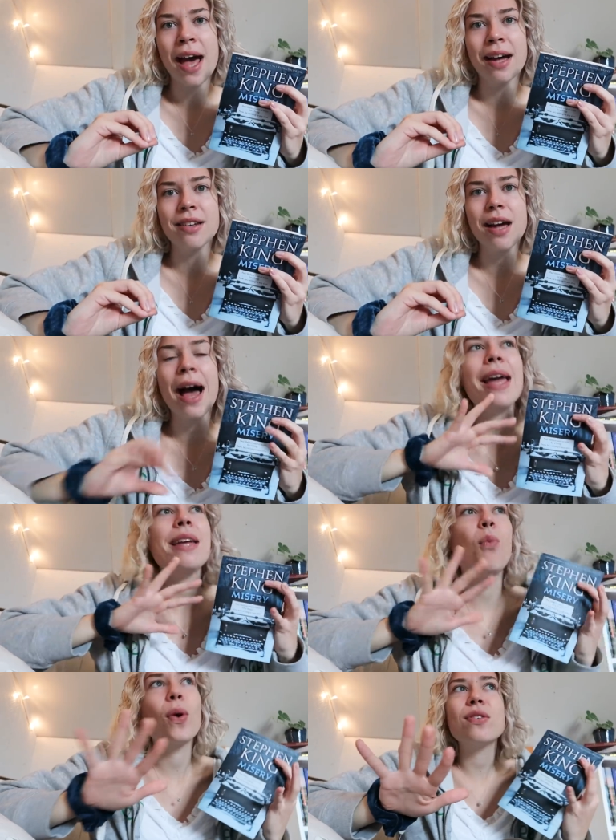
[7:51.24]
and
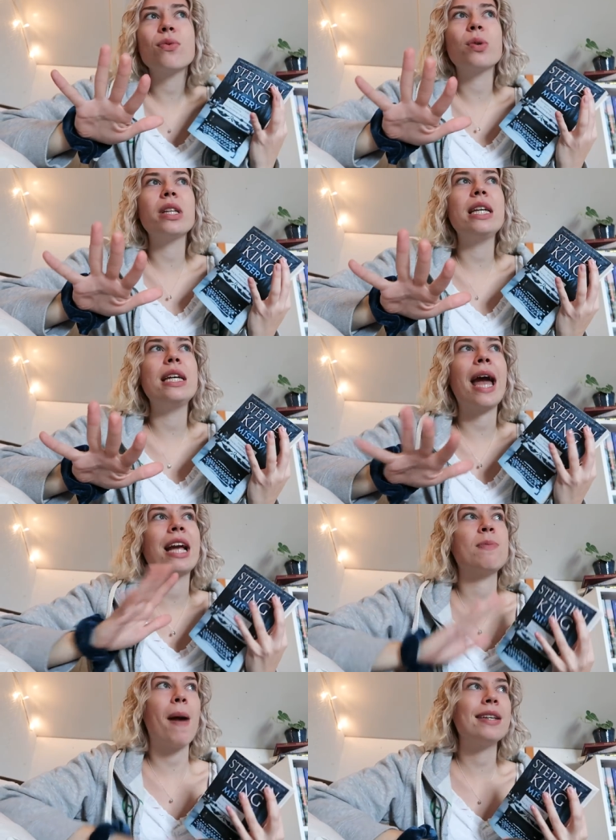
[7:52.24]
I wasn't really
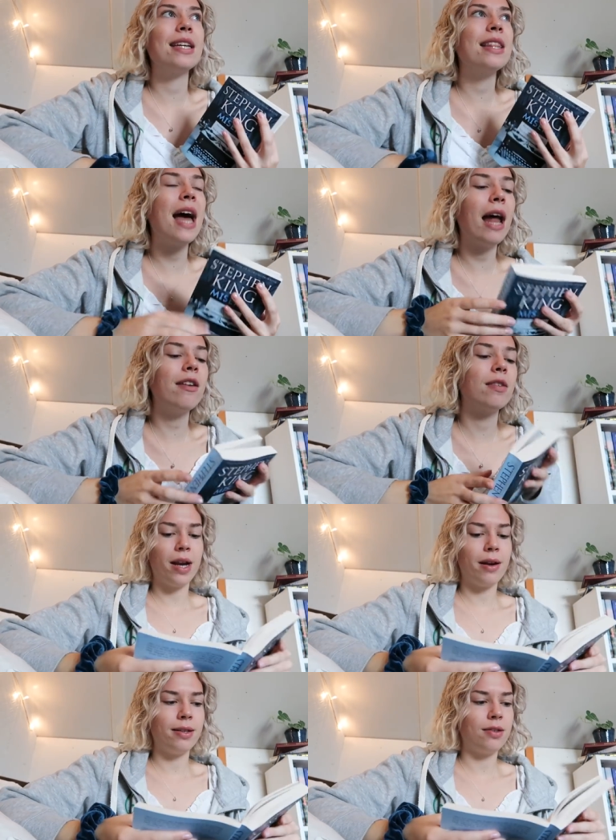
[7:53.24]
expecting that
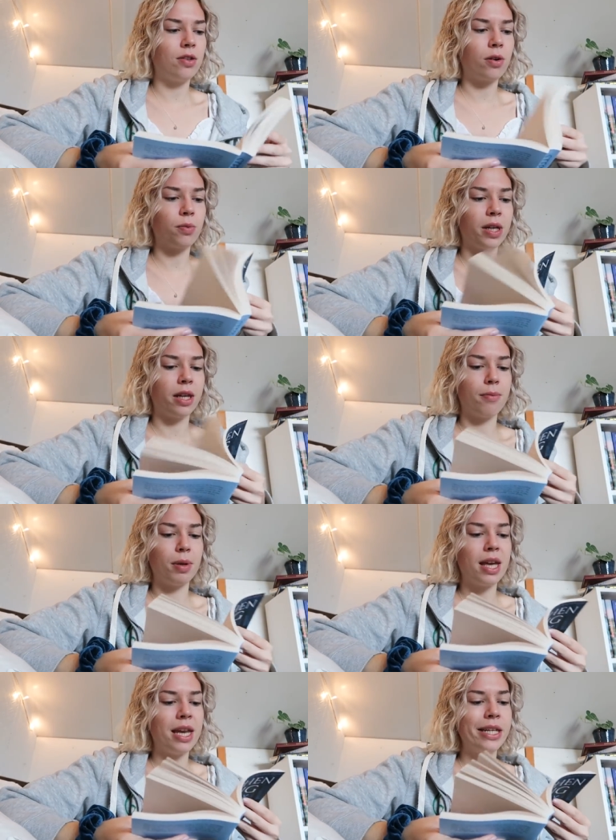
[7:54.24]
when I started reading the
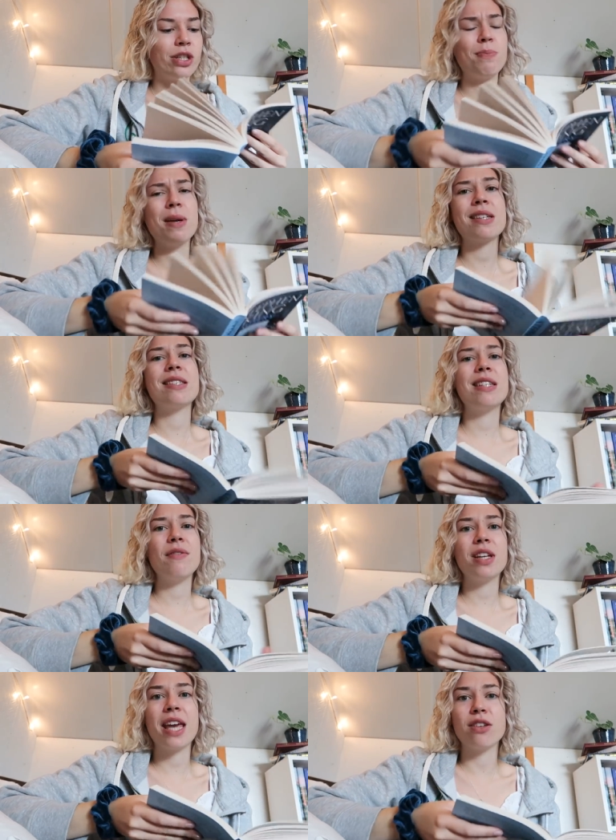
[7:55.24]
beginning just because
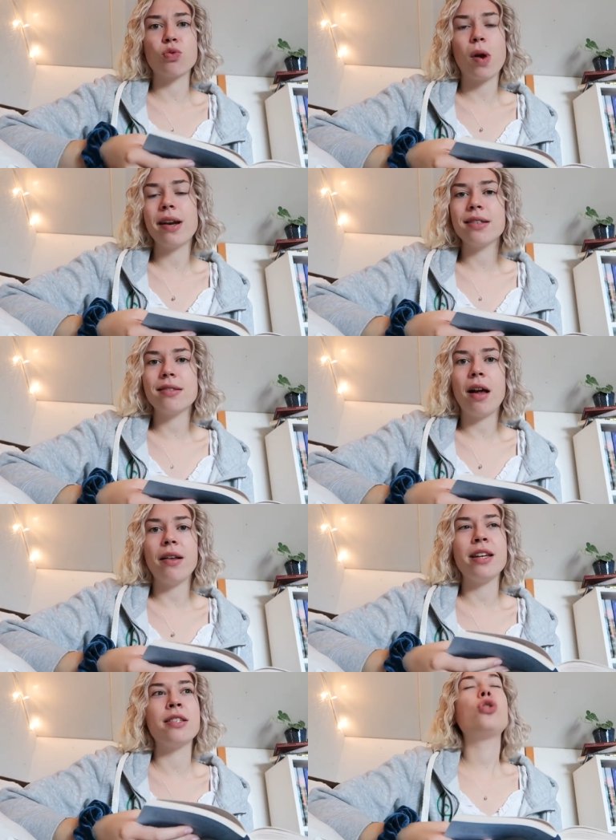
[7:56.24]
Stephen King's writing
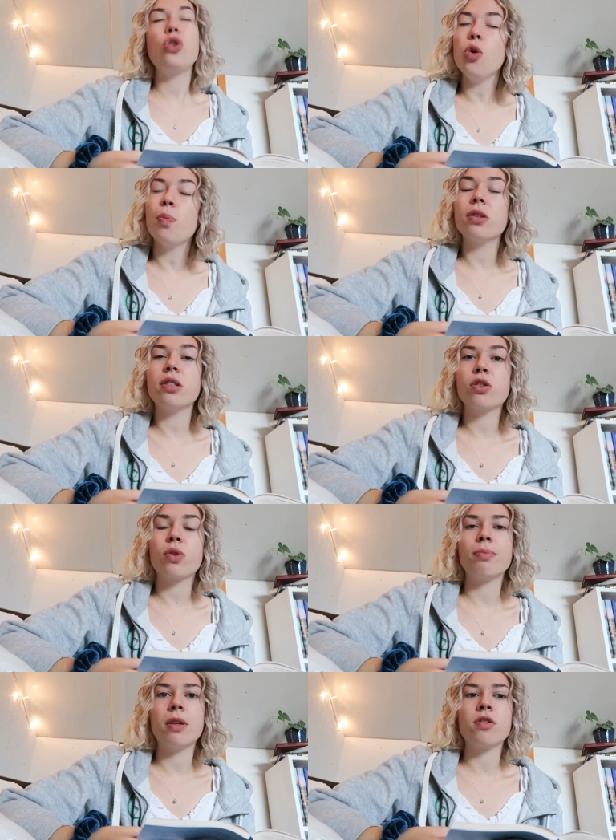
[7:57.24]
style is super
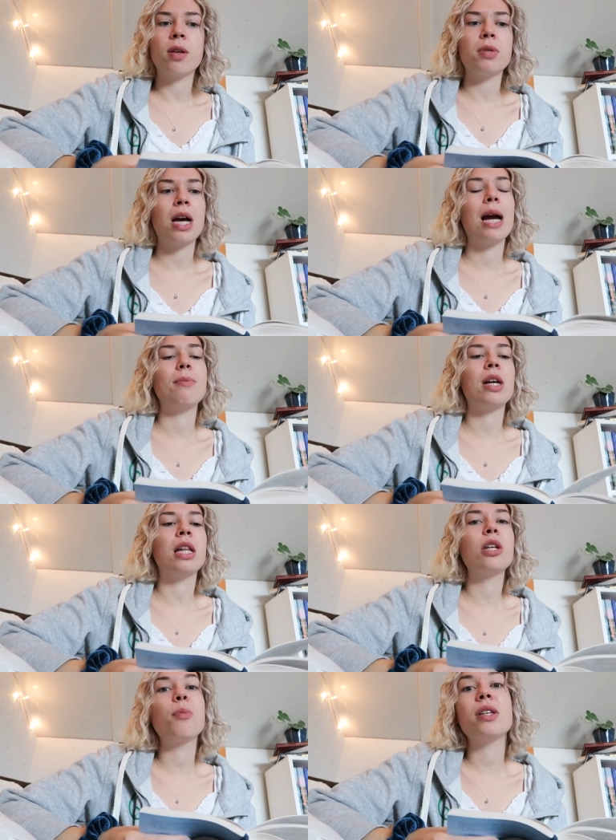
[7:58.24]
descriptive sometimes,
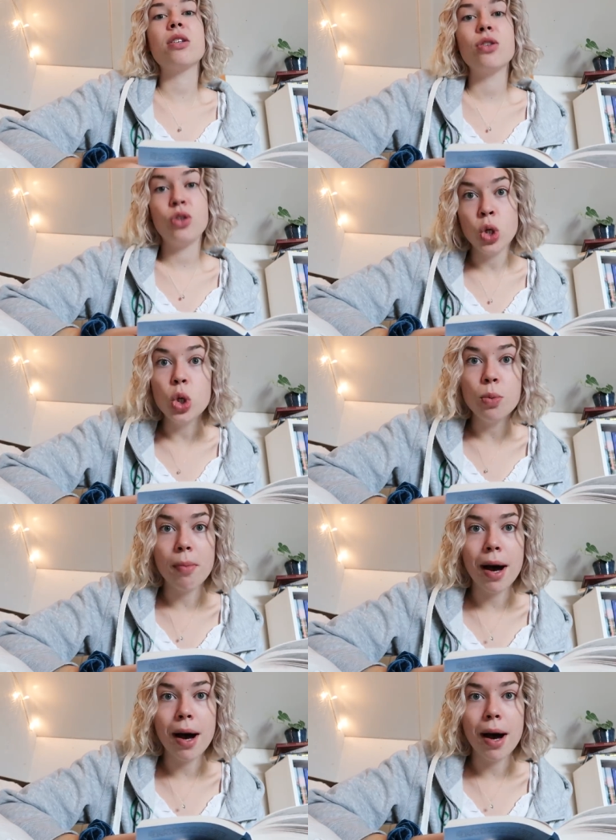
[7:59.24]
a little bit too